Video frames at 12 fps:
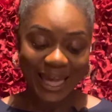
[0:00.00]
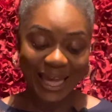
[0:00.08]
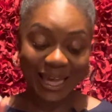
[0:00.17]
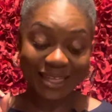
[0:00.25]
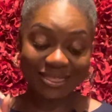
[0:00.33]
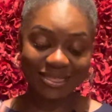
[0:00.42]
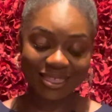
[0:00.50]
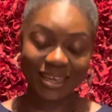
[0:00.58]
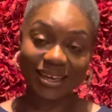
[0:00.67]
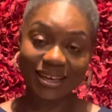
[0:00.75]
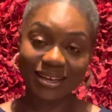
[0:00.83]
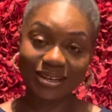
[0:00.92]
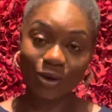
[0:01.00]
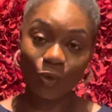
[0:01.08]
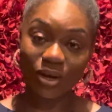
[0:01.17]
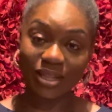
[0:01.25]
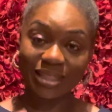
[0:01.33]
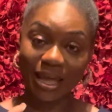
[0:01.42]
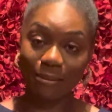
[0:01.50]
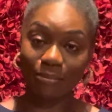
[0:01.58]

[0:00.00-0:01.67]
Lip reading: And then what the